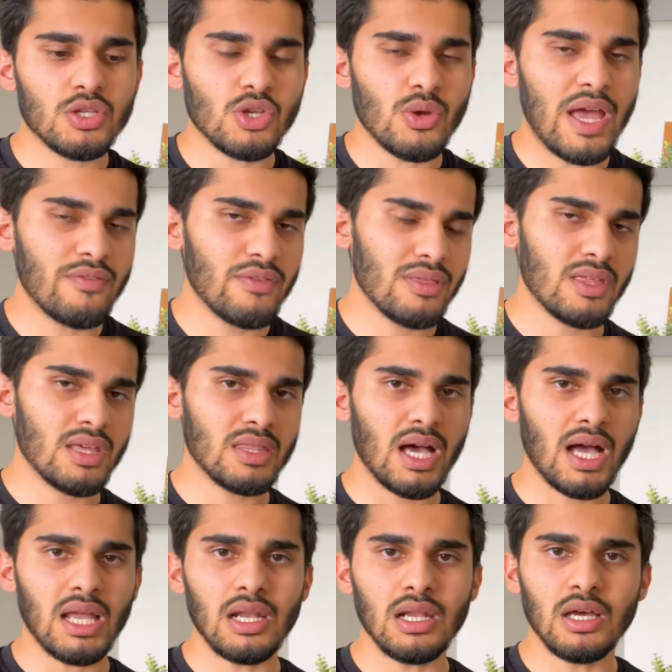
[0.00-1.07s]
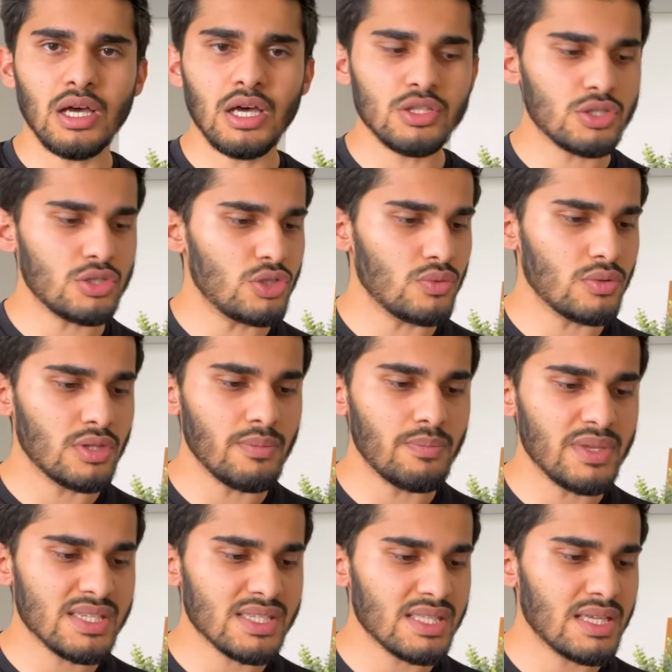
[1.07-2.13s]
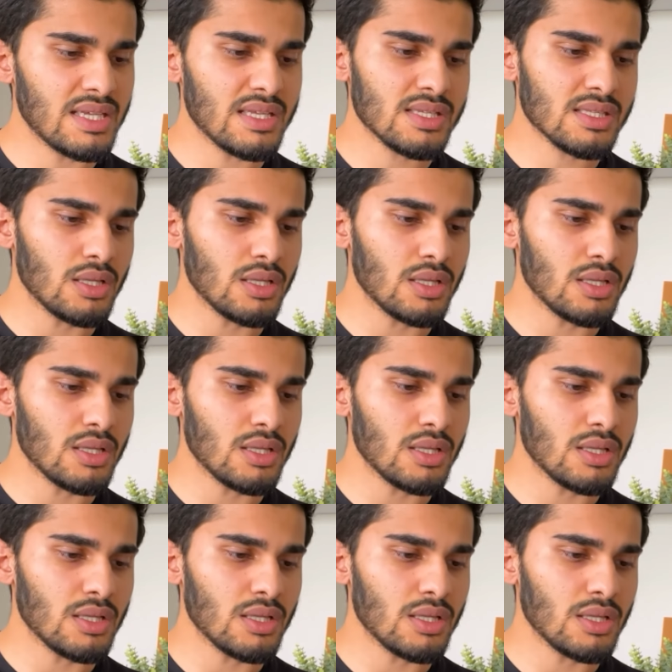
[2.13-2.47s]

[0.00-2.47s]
So everything that I learned to do with the business,